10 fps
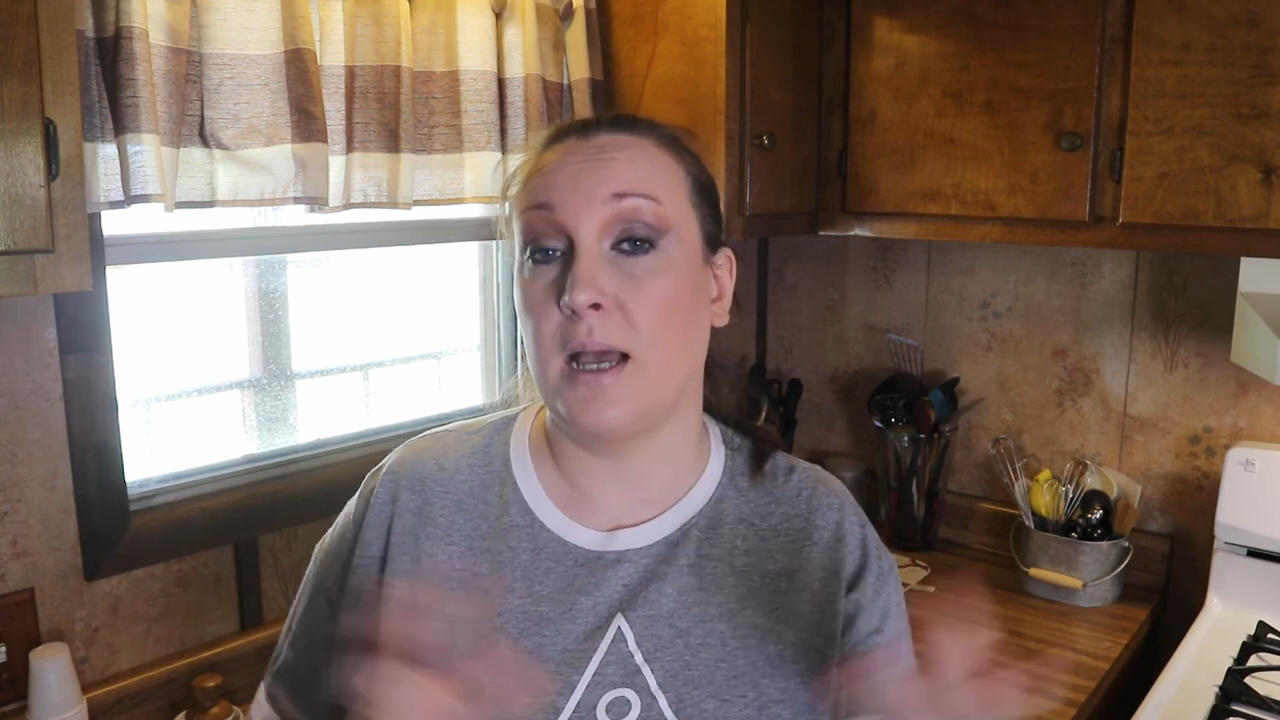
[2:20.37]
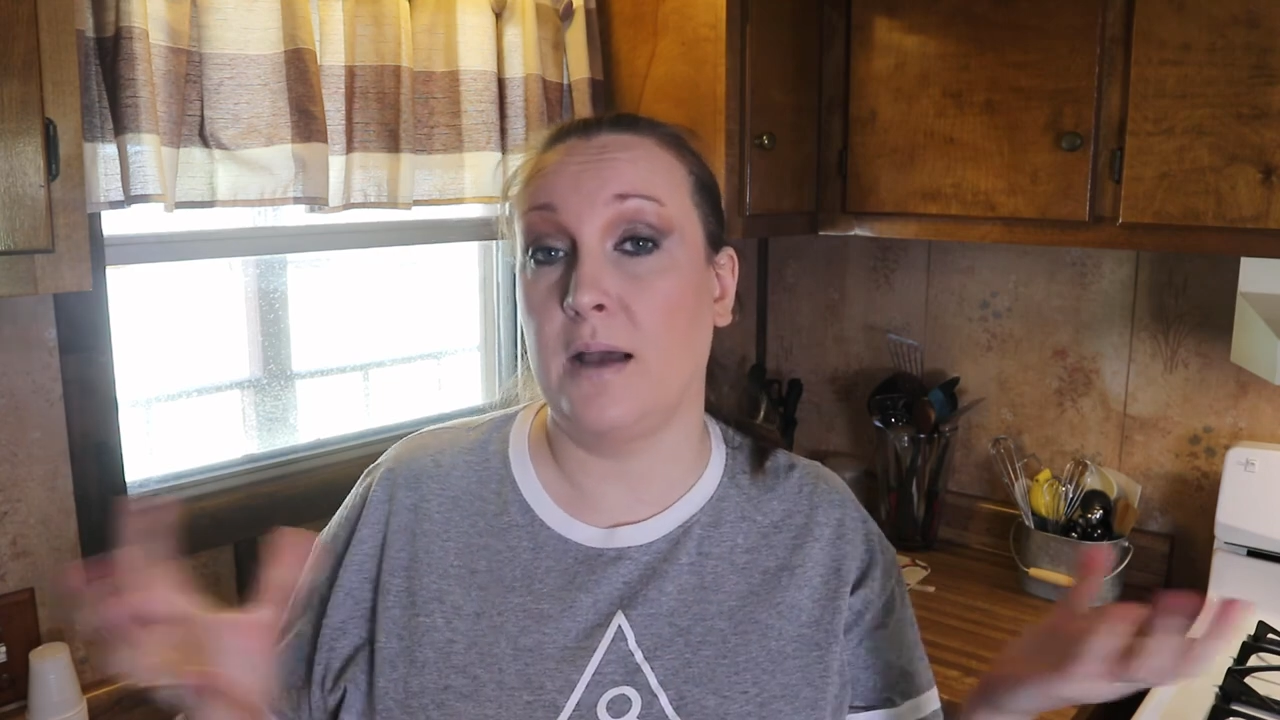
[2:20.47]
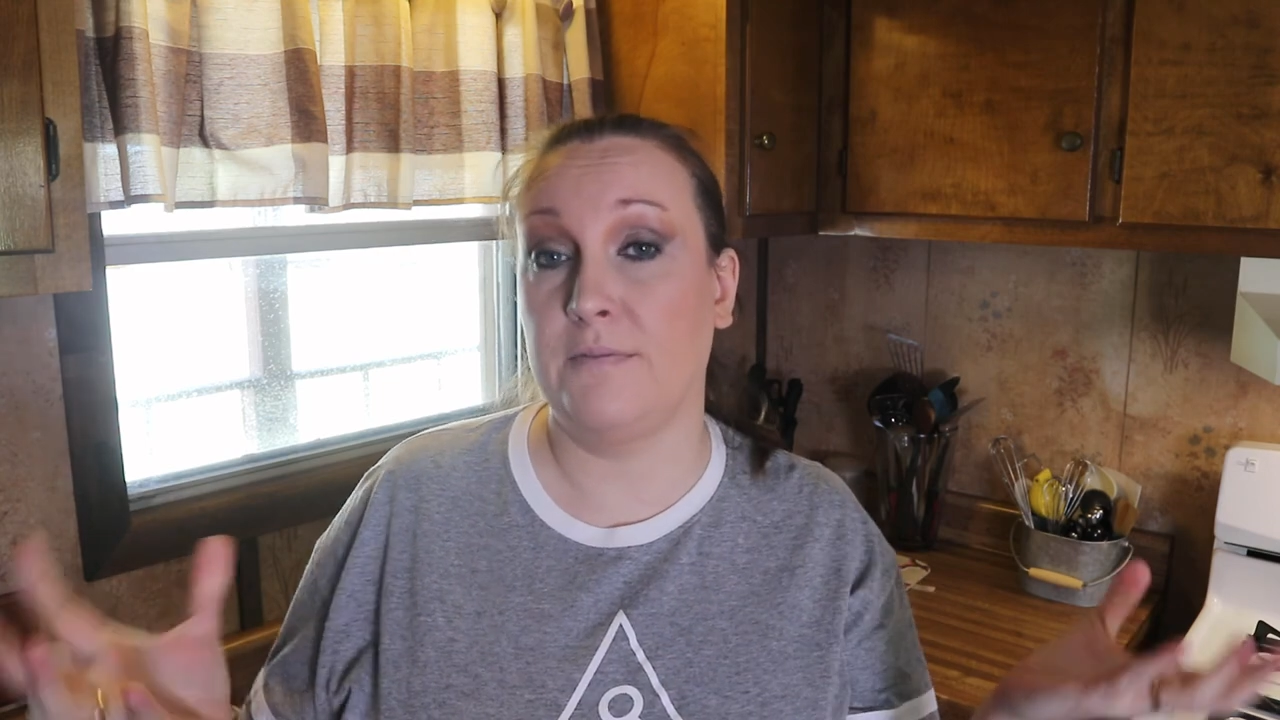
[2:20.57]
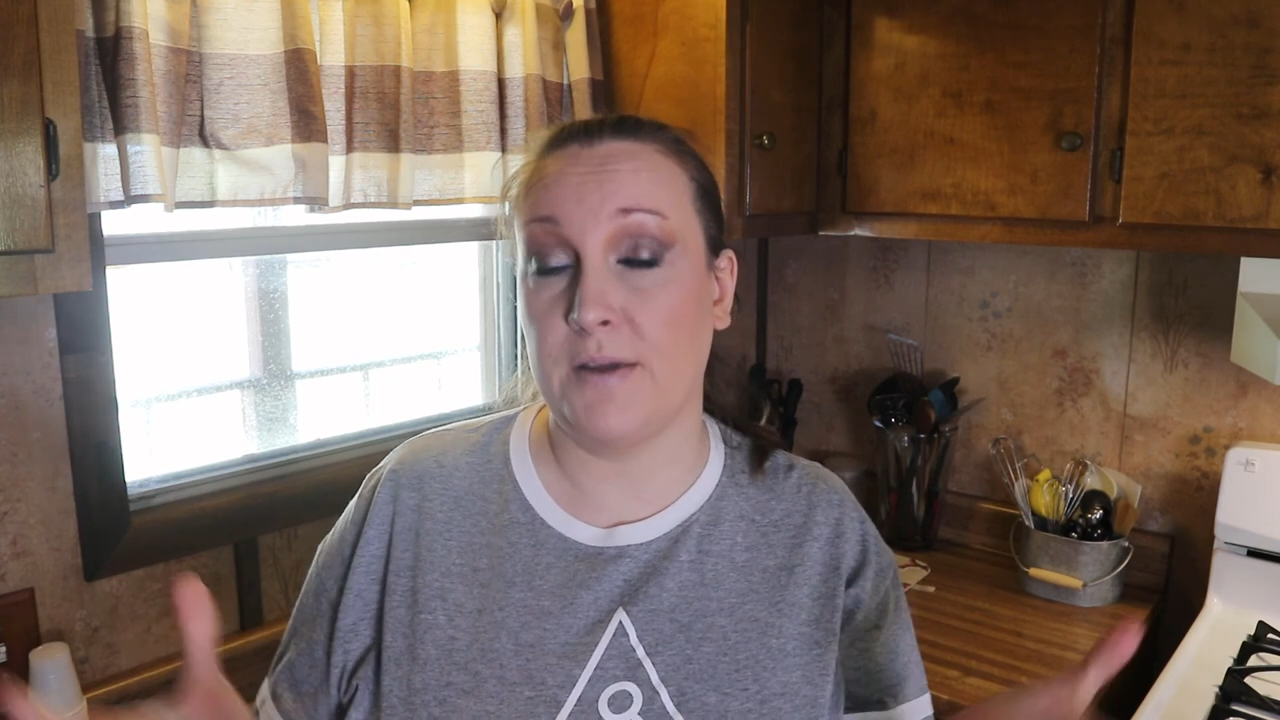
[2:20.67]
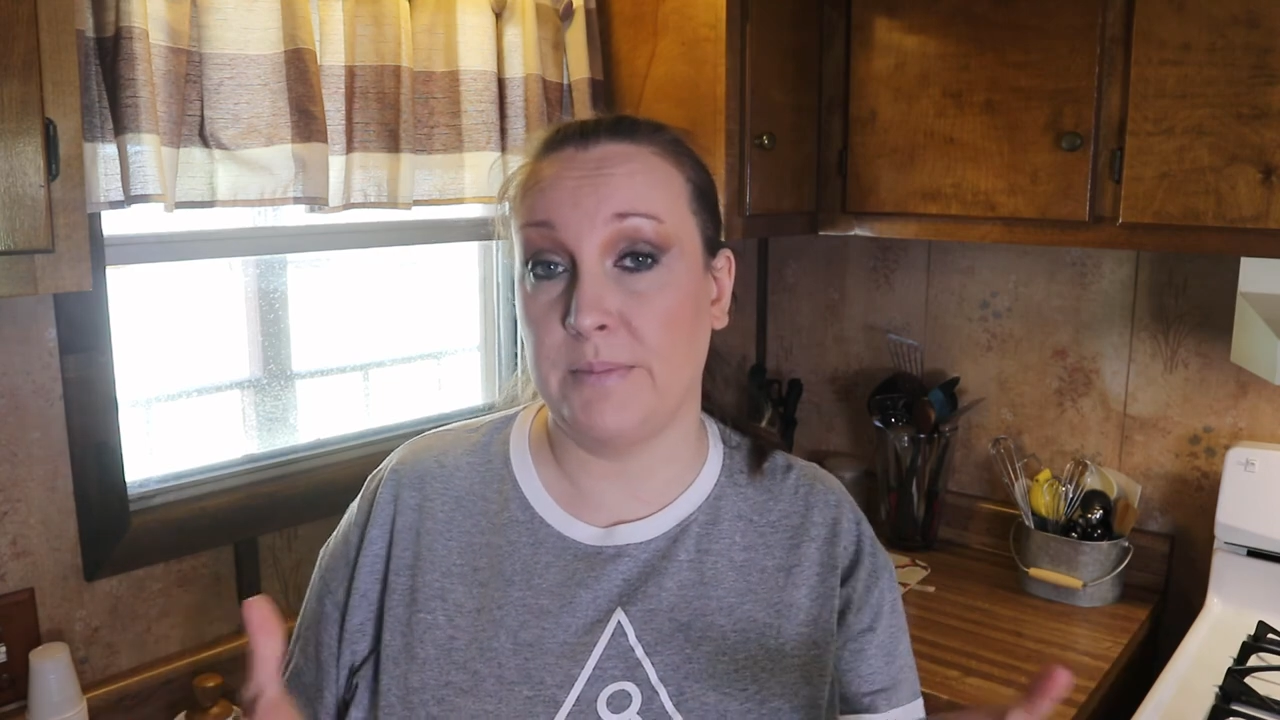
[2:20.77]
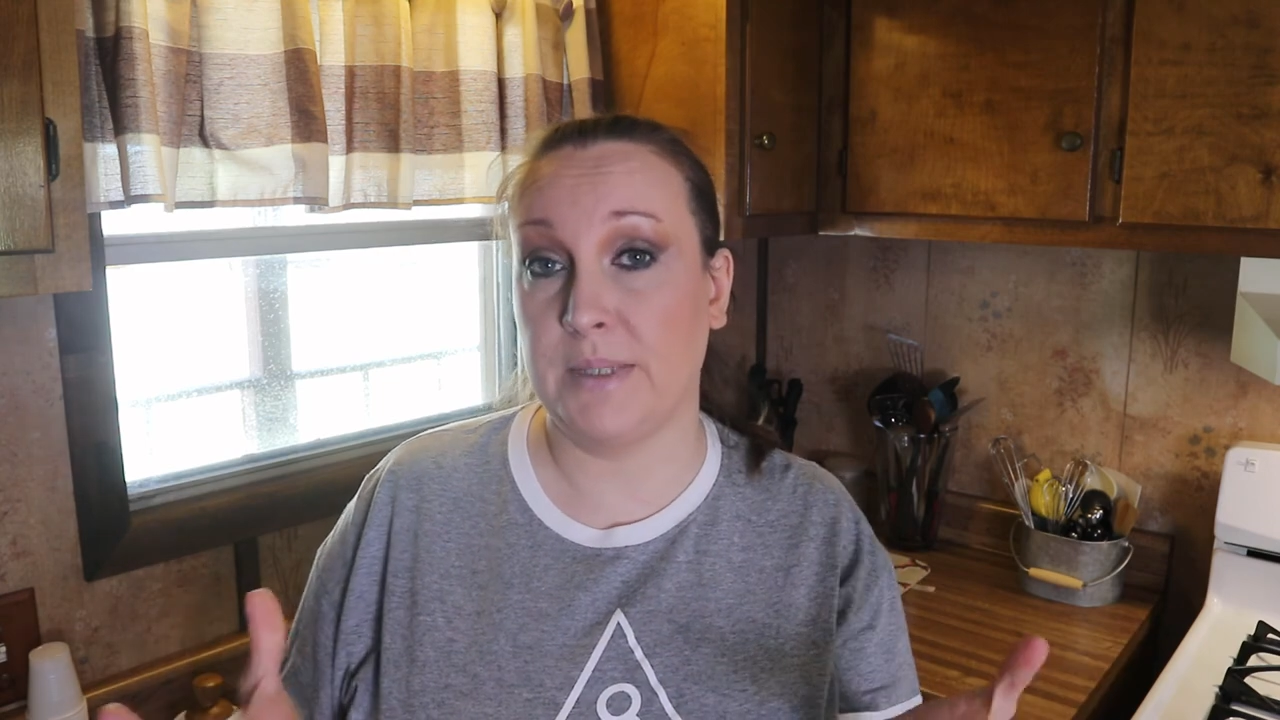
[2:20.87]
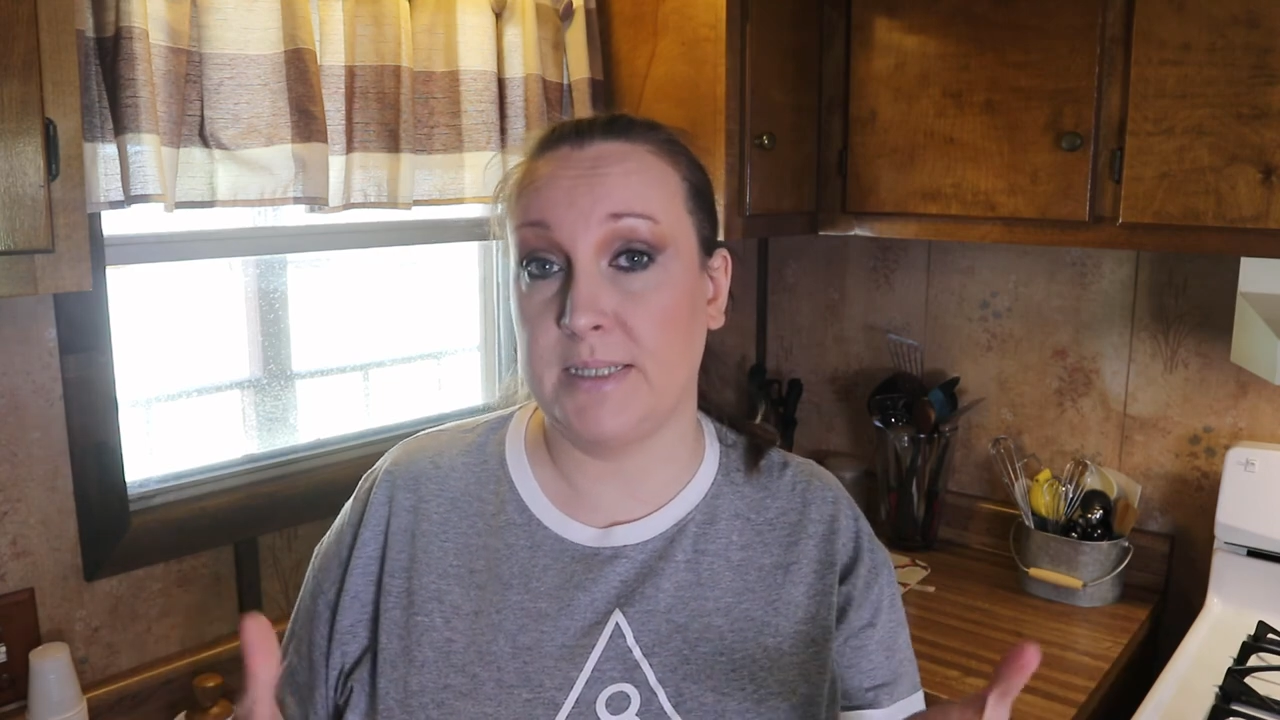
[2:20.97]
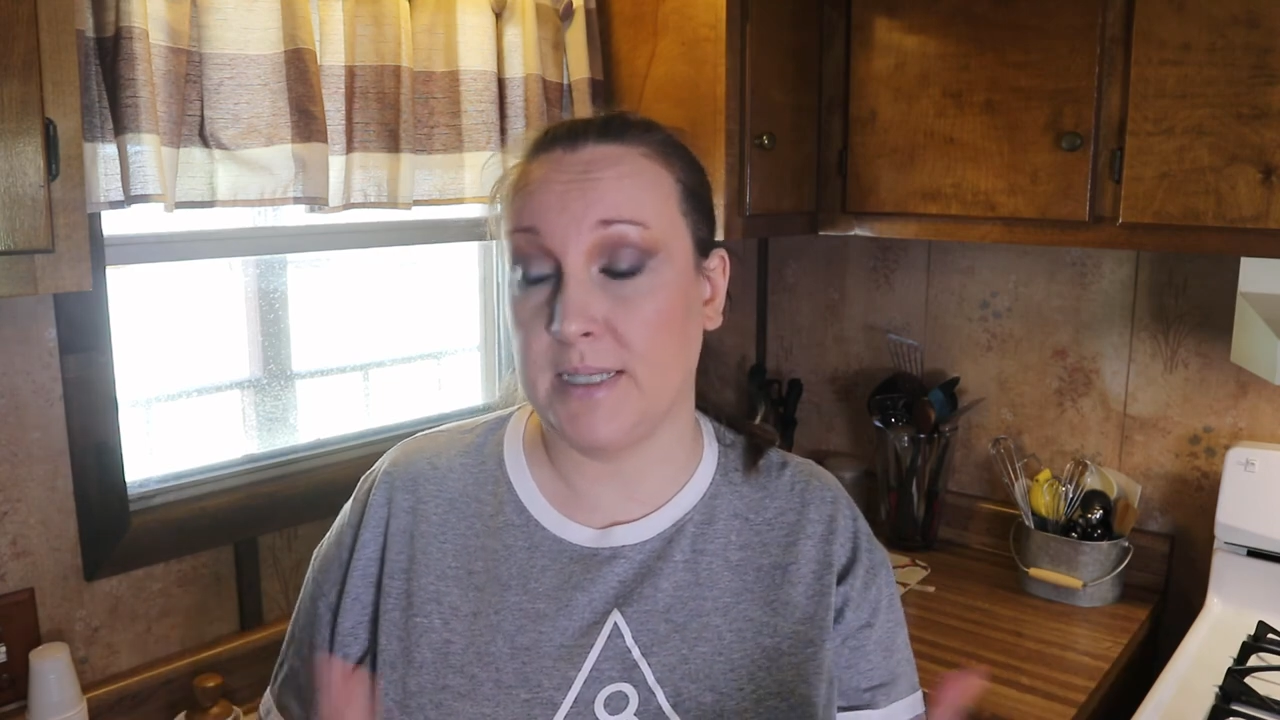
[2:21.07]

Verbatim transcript: a family